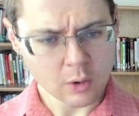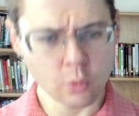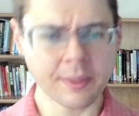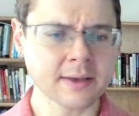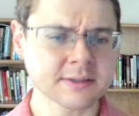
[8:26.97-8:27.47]

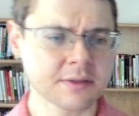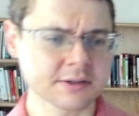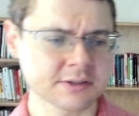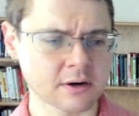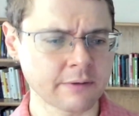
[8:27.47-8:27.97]
When asked in the
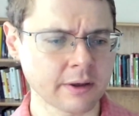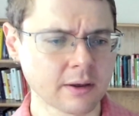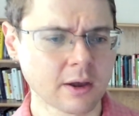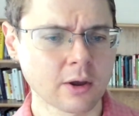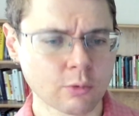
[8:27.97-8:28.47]
survey,
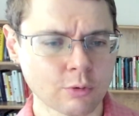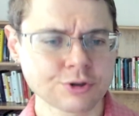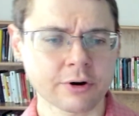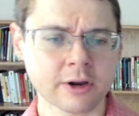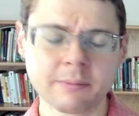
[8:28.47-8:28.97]

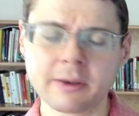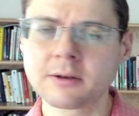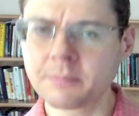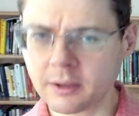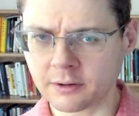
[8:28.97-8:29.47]
would you
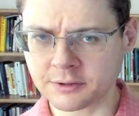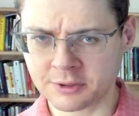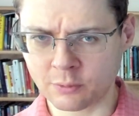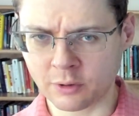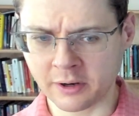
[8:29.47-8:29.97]
recommend peers
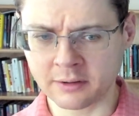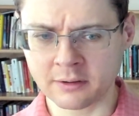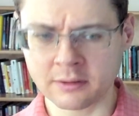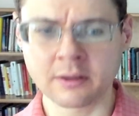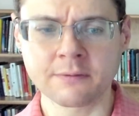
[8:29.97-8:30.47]
to work at
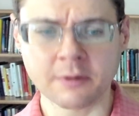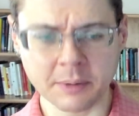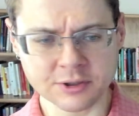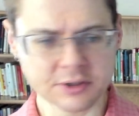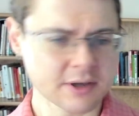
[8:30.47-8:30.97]
the
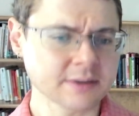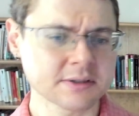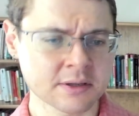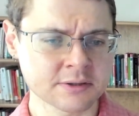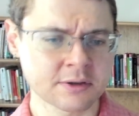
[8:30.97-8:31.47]
Information
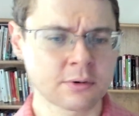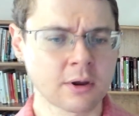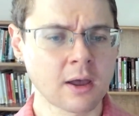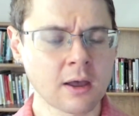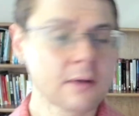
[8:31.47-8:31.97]
Sciences Institute,
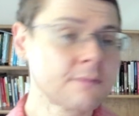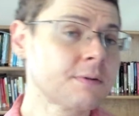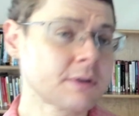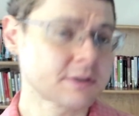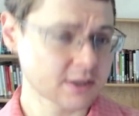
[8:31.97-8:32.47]

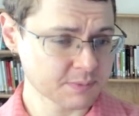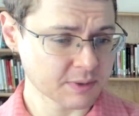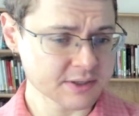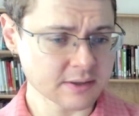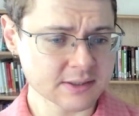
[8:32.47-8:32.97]

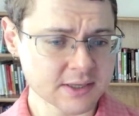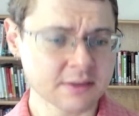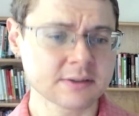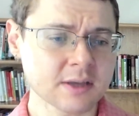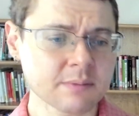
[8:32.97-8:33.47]
56% said
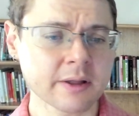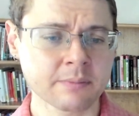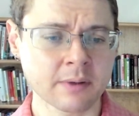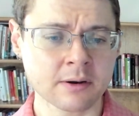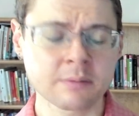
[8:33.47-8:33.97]
the
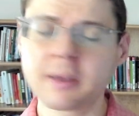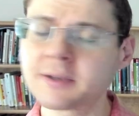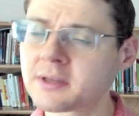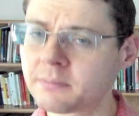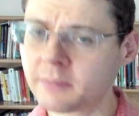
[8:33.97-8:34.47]
team-led model
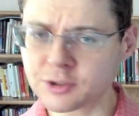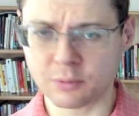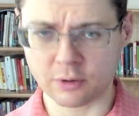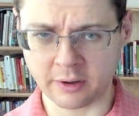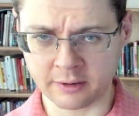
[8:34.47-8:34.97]
makes it much
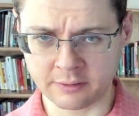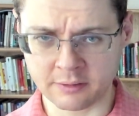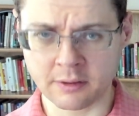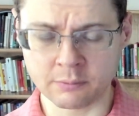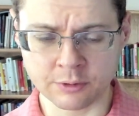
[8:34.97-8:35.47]
more likely
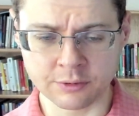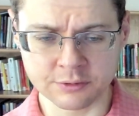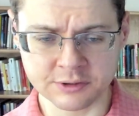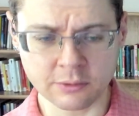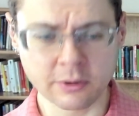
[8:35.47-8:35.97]
that they would do
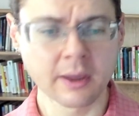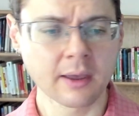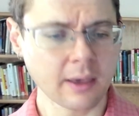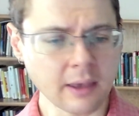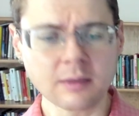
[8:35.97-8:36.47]
so.
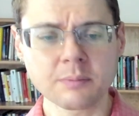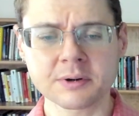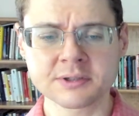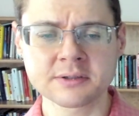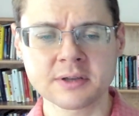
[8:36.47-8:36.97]

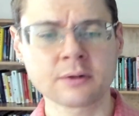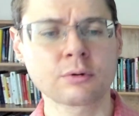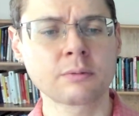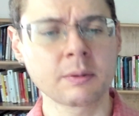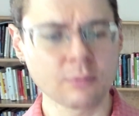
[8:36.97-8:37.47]
18% said it
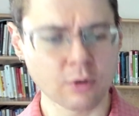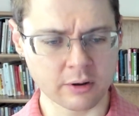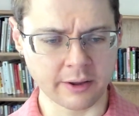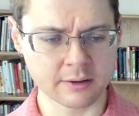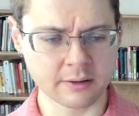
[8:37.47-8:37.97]
would be more
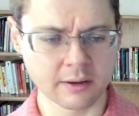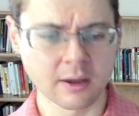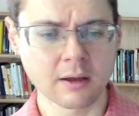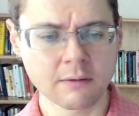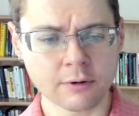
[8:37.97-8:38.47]
likely,
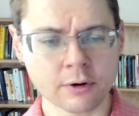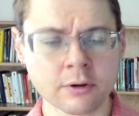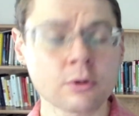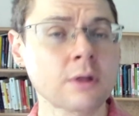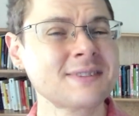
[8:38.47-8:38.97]
for a
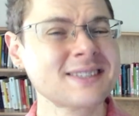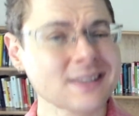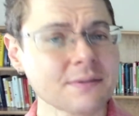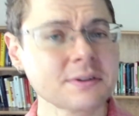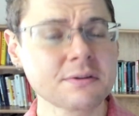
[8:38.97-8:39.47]
total of
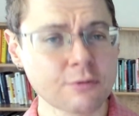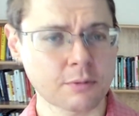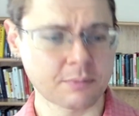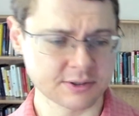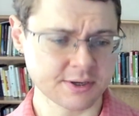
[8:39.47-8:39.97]

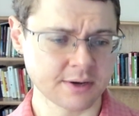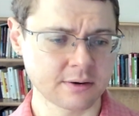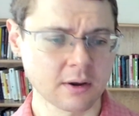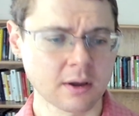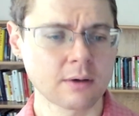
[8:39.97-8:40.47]
74%
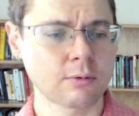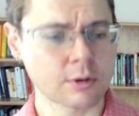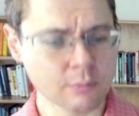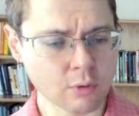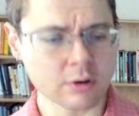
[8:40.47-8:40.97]
who
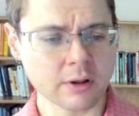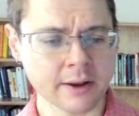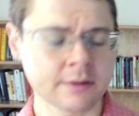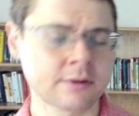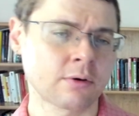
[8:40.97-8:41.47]
are more
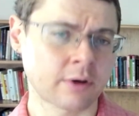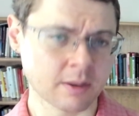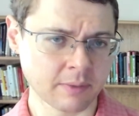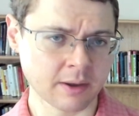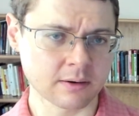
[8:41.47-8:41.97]
likely to
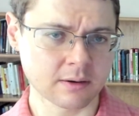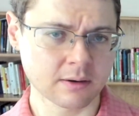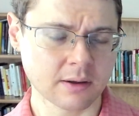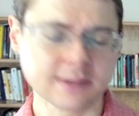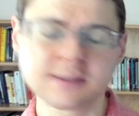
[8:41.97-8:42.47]
recommend
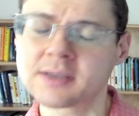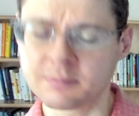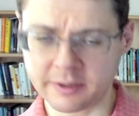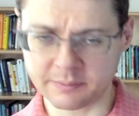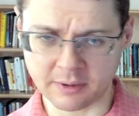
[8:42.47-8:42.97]
a
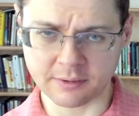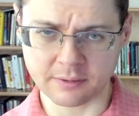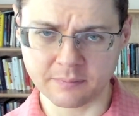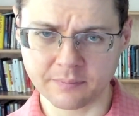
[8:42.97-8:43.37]
team-led model.